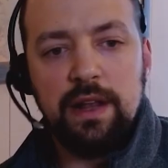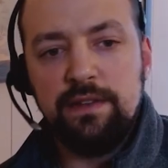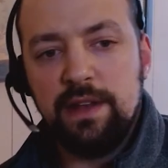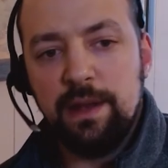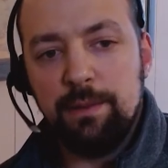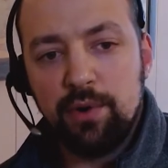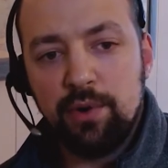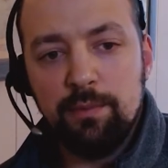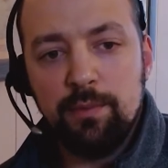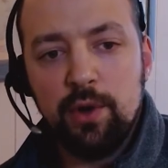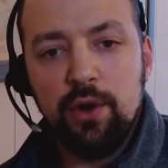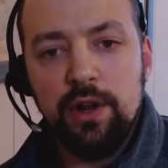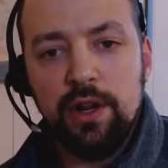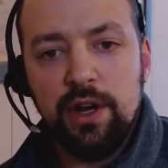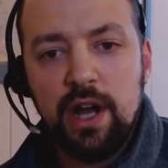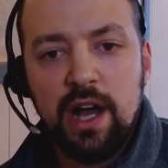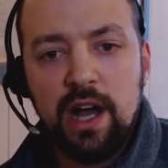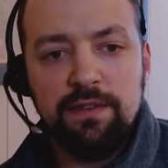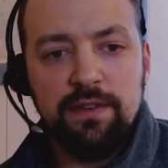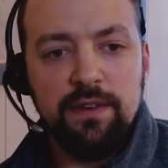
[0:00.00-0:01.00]
say promoted
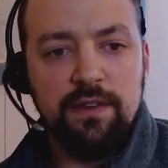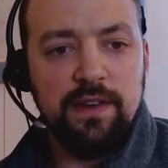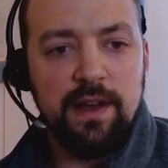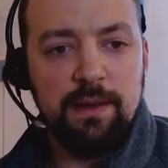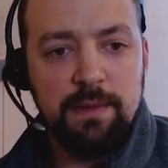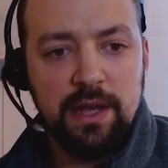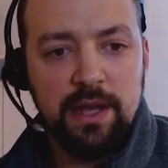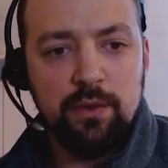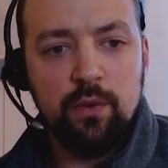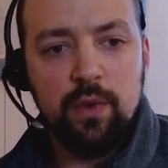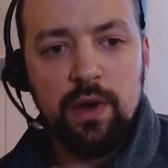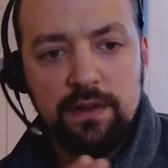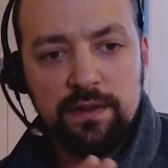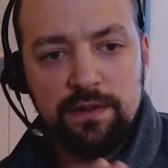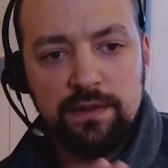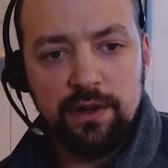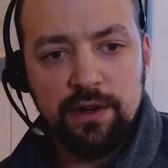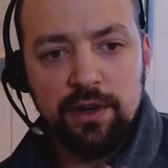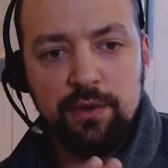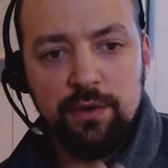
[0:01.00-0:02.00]
off of, I mean, once
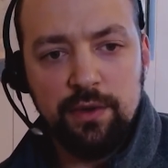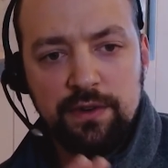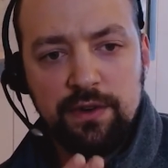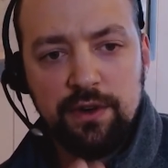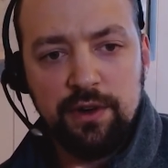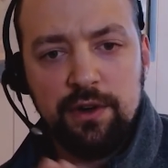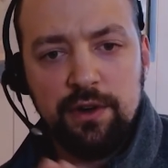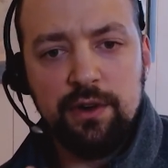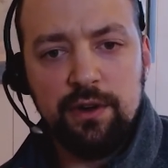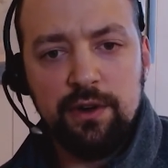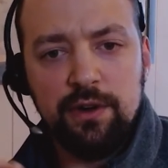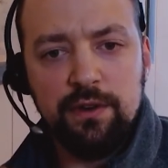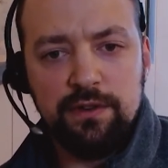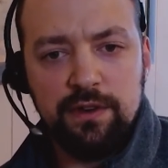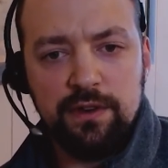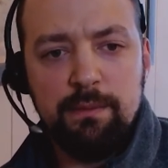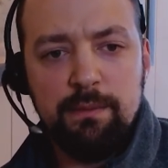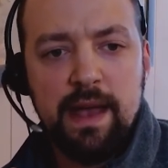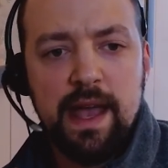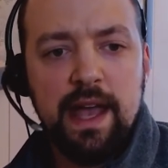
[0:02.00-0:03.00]
certain return hurdles
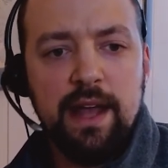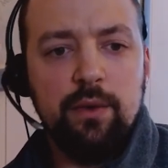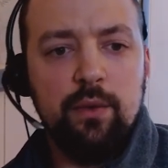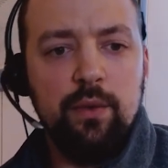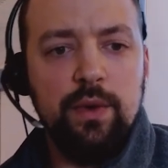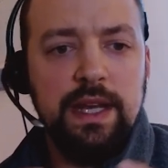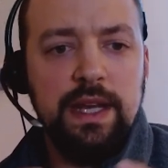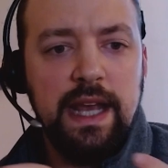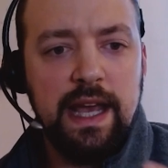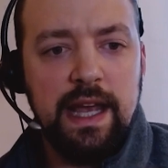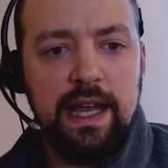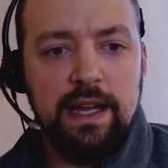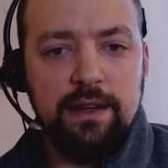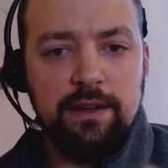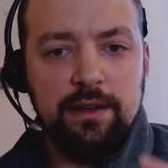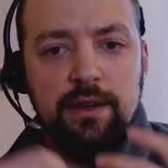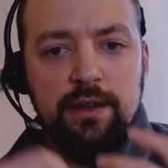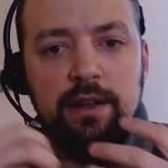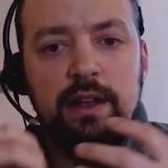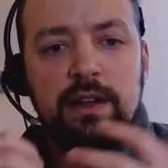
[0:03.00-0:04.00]
are met, we get
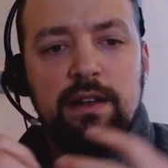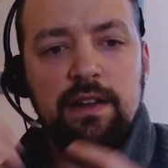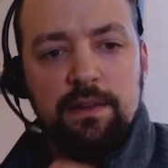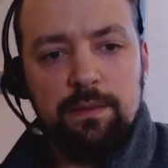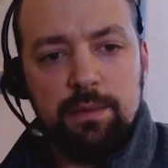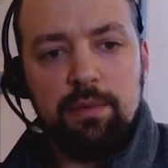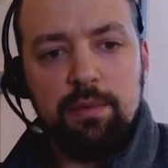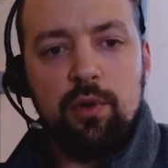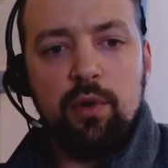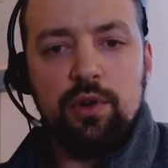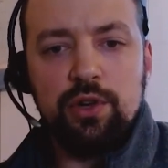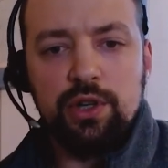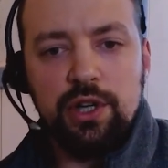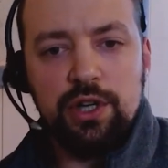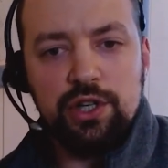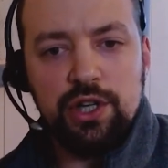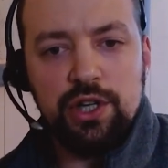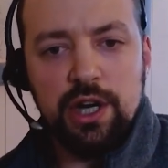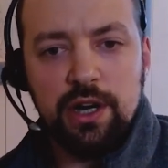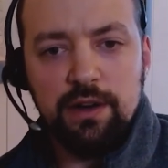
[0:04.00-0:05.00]
a
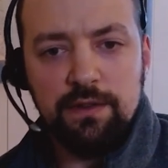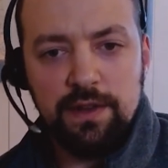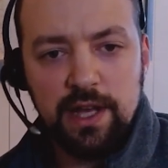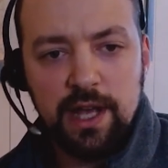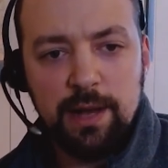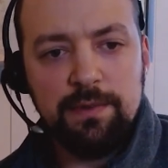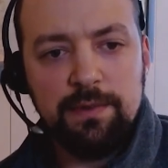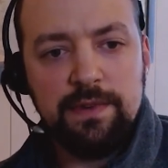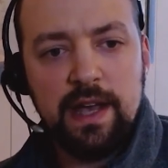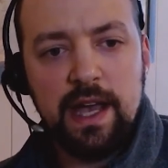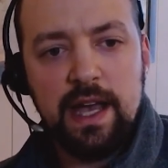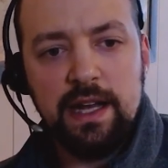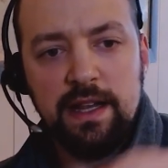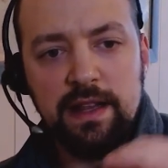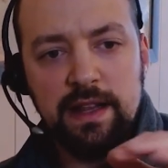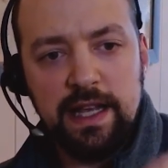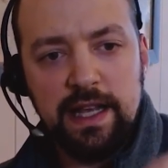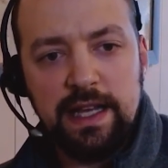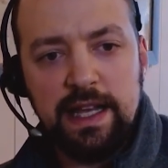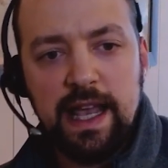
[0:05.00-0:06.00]
disproportionate share of the upside,
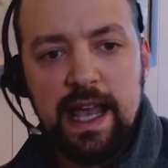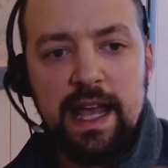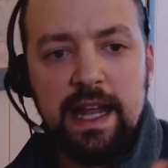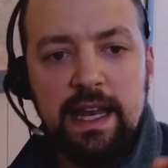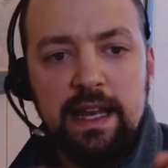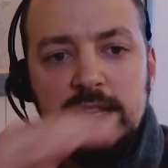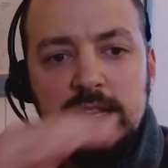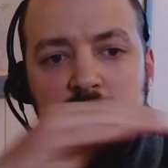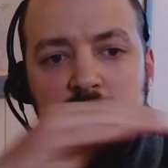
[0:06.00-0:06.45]
and they get